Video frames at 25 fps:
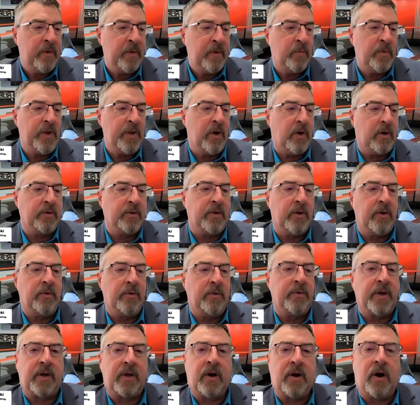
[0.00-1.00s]
We all know
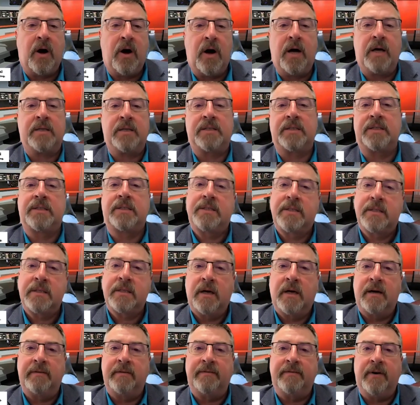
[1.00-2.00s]
the costs
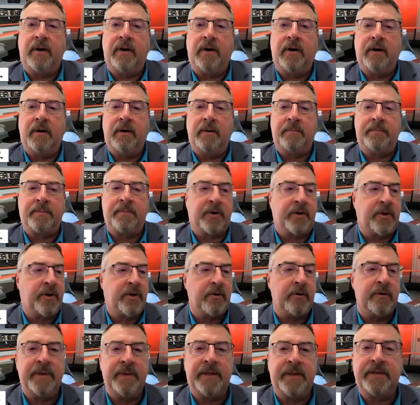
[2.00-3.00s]
of
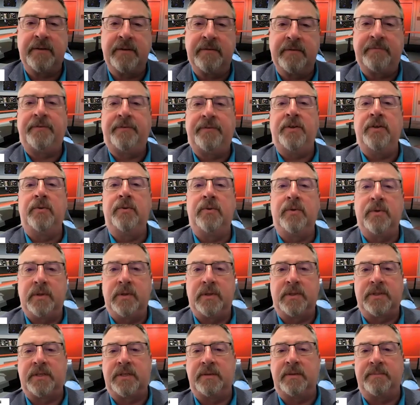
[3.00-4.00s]
procurement of
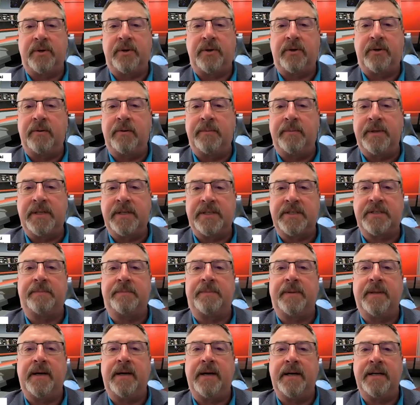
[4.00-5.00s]
fuels and procurement of
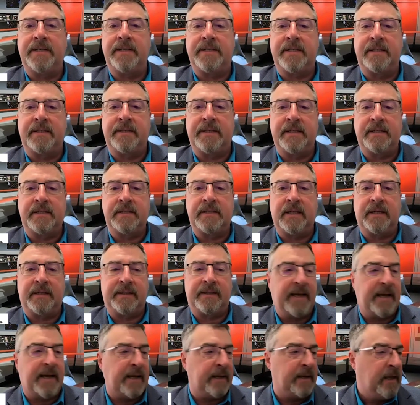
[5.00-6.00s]
supplies and things like
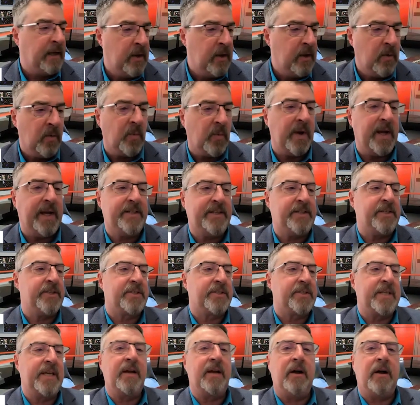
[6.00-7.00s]
that. Wages,
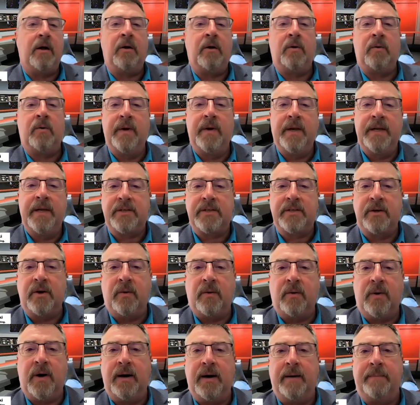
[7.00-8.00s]
they always
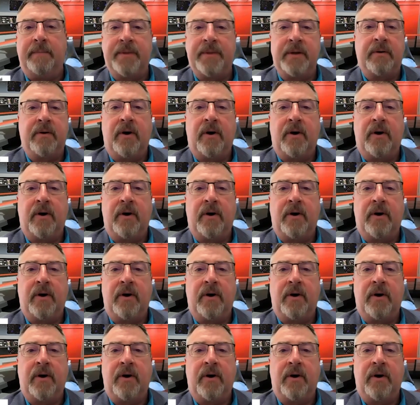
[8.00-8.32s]
go up. They're